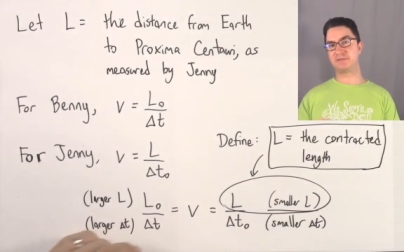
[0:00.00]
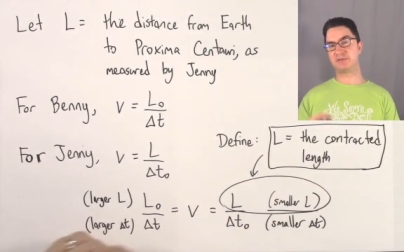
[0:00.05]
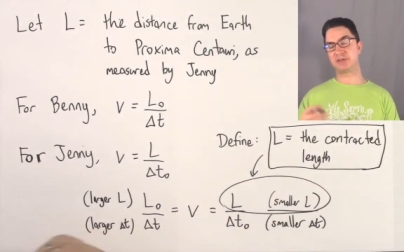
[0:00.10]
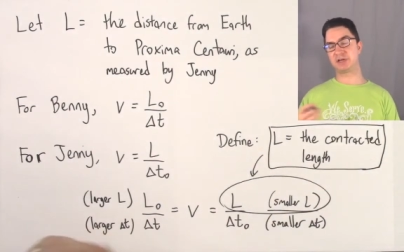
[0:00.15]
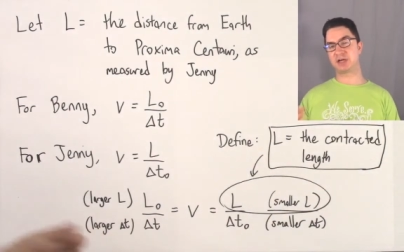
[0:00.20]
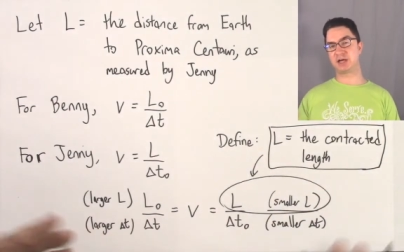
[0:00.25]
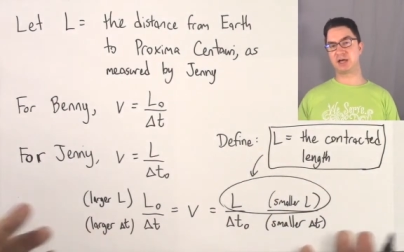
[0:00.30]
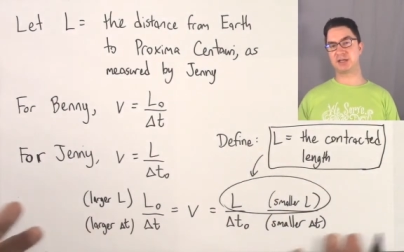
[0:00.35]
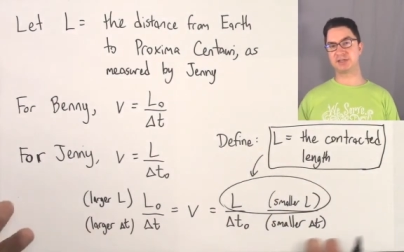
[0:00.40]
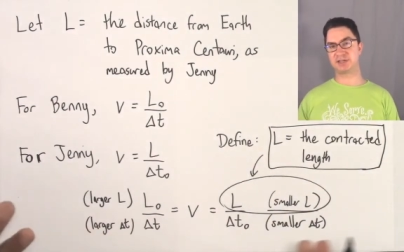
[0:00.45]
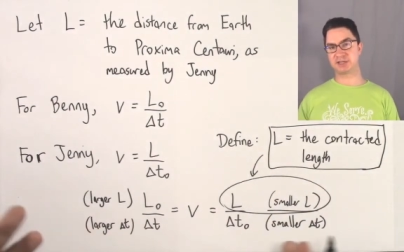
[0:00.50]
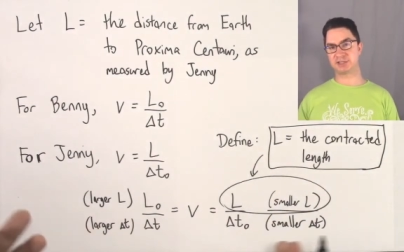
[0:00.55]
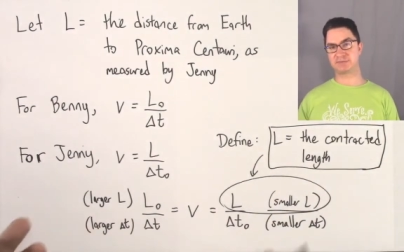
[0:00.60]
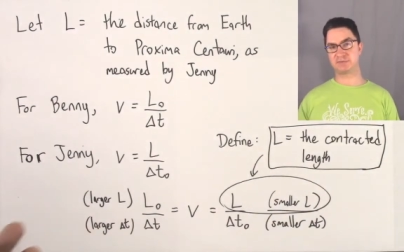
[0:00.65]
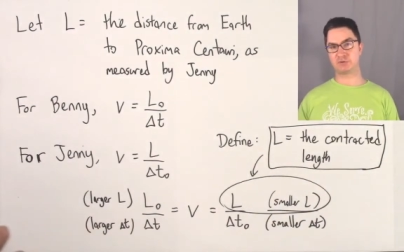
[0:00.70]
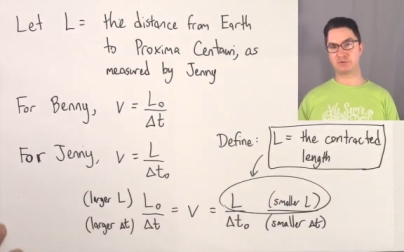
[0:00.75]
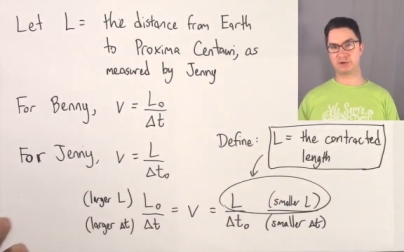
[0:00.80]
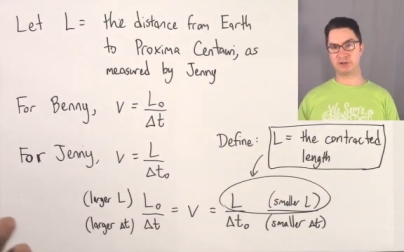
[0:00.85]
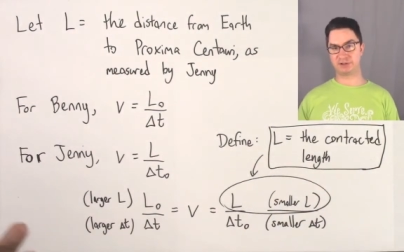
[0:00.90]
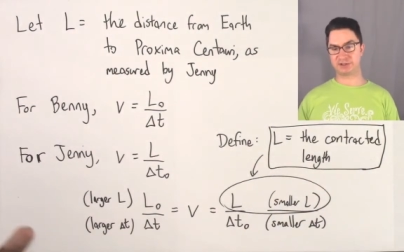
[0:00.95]
in the context of a
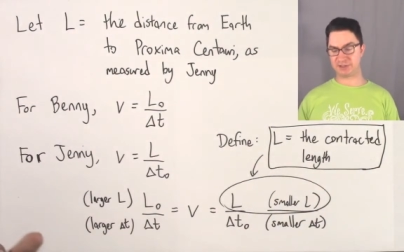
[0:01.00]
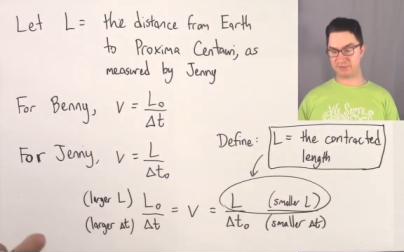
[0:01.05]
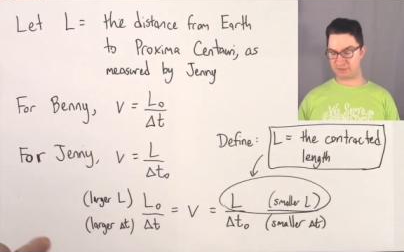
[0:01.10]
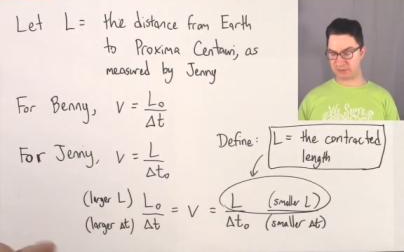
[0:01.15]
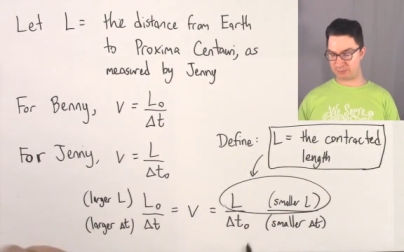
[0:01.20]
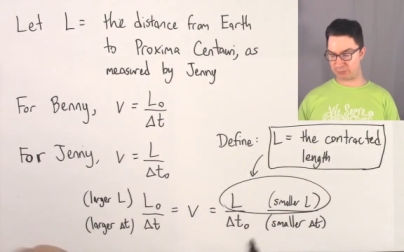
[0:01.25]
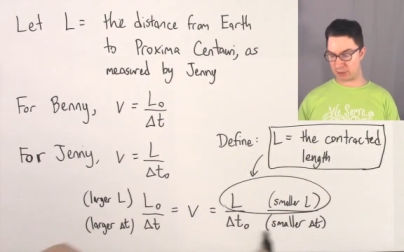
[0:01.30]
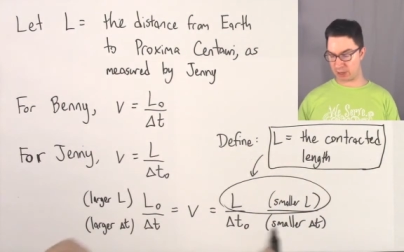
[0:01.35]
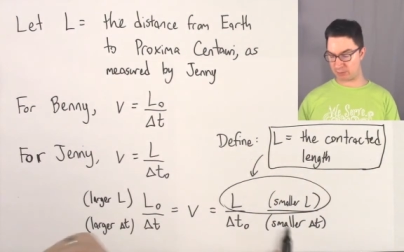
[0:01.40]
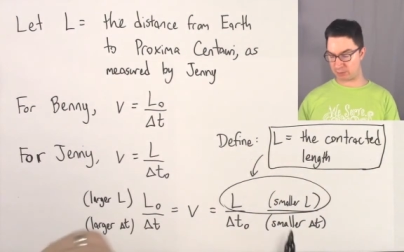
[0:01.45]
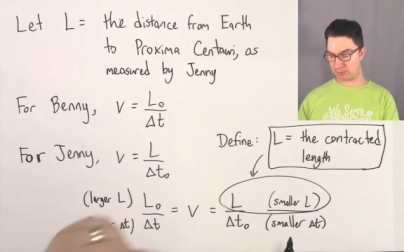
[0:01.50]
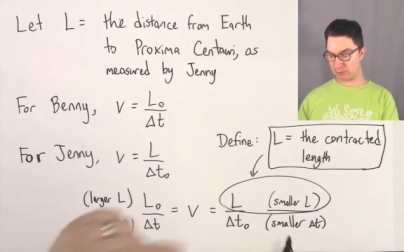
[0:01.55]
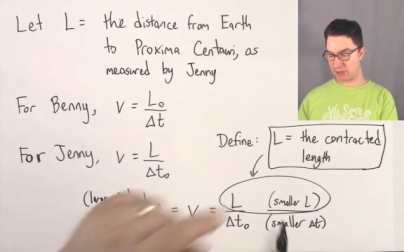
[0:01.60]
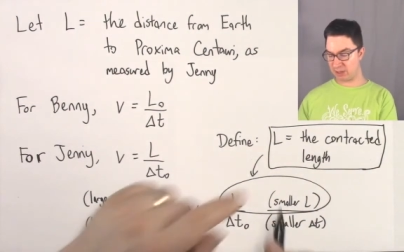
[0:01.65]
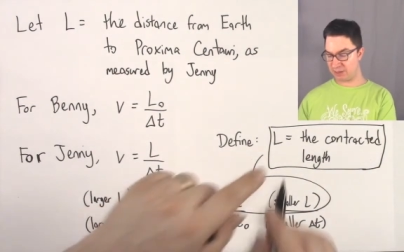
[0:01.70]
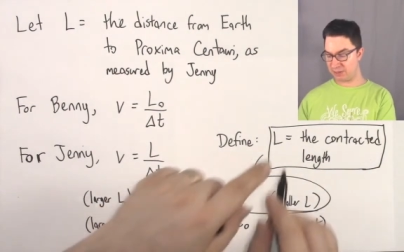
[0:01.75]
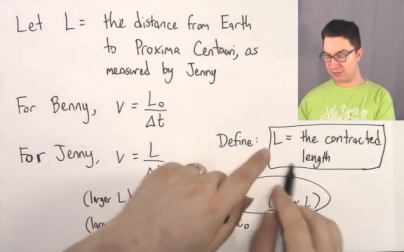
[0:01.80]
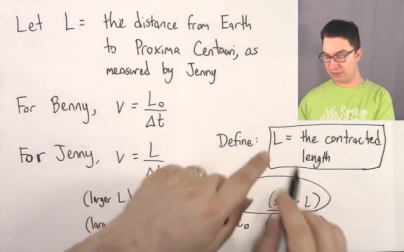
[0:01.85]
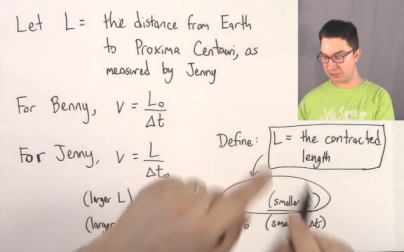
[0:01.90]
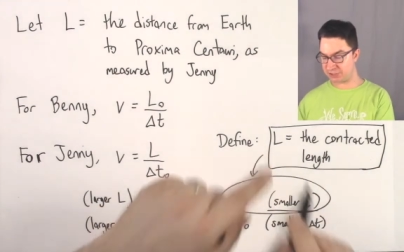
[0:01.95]
relativity problem,
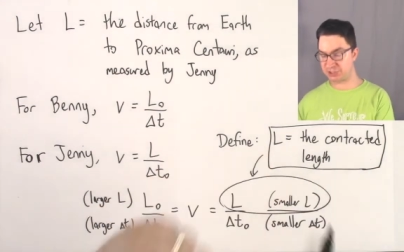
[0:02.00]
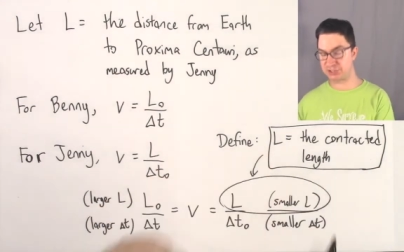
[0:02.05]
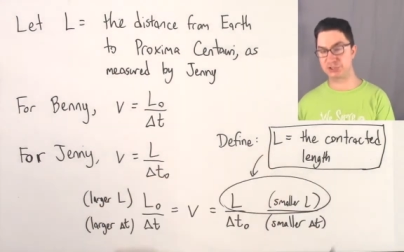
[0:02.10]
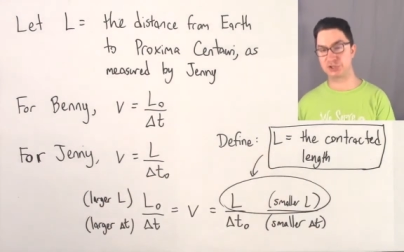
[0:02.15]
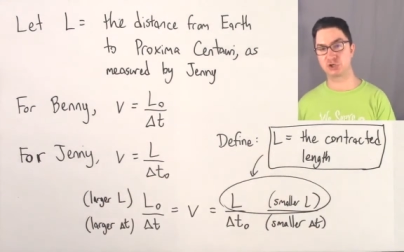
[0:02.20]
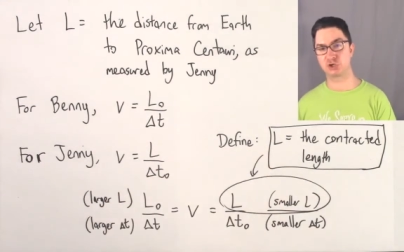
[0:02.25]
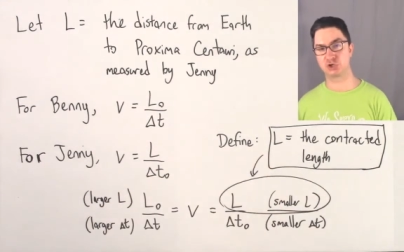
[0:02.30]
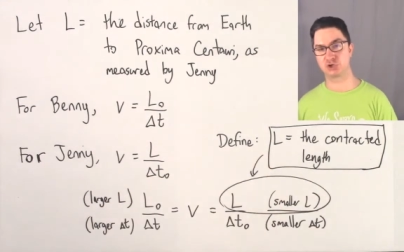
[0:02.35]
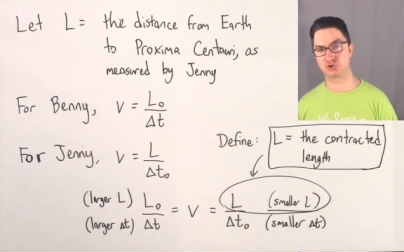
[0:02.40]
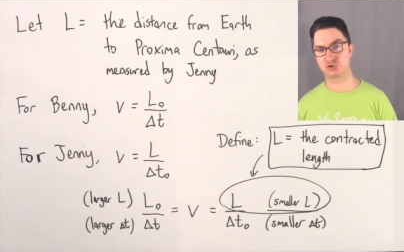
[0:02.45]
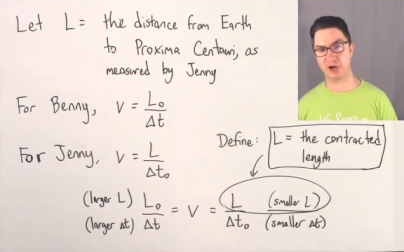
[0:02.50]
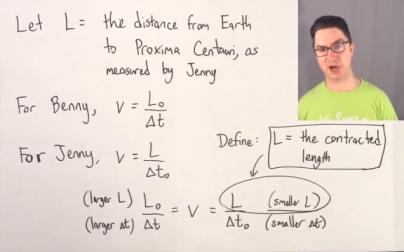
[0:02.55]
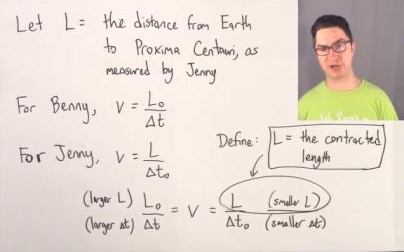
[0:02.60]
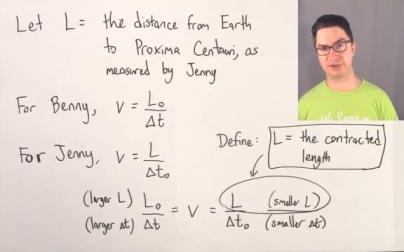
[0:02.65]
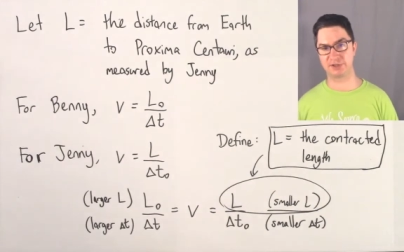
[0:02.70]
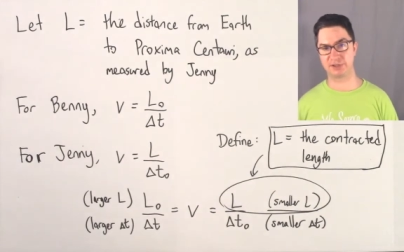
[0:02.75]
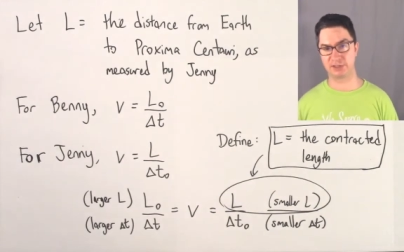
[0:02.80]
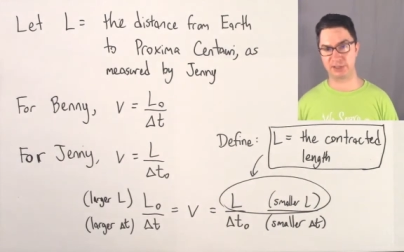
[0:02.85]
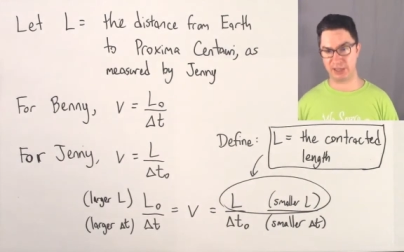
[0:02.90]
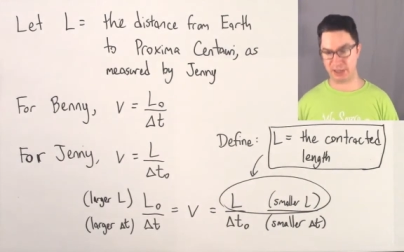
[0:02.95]
this is the
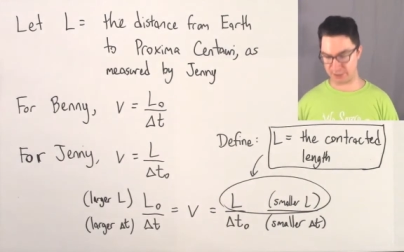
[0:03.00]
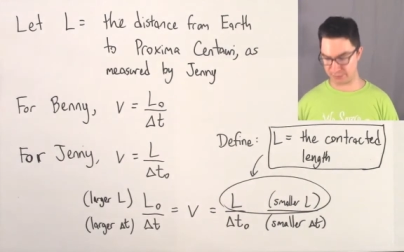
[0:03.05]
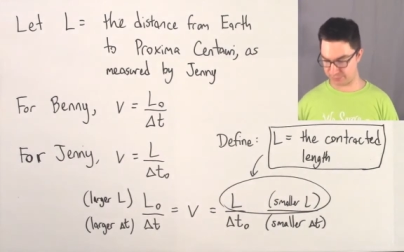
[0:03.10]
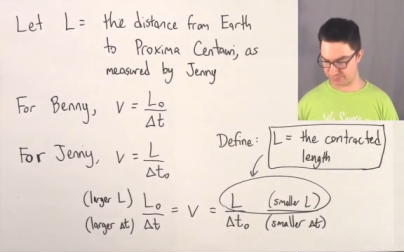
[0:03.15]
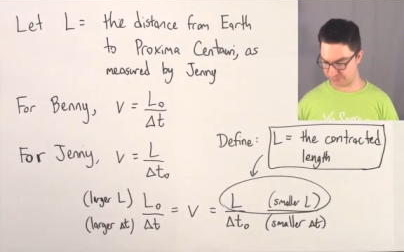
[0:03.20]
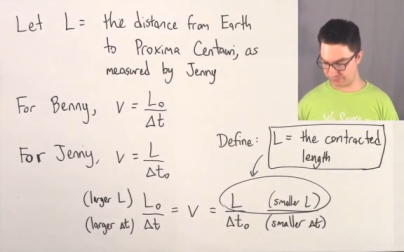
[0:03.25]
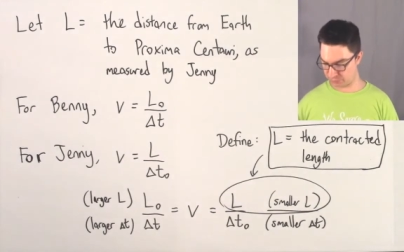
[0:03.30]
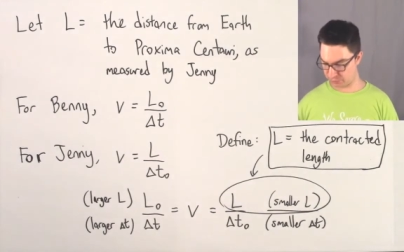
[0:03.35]
contracted length.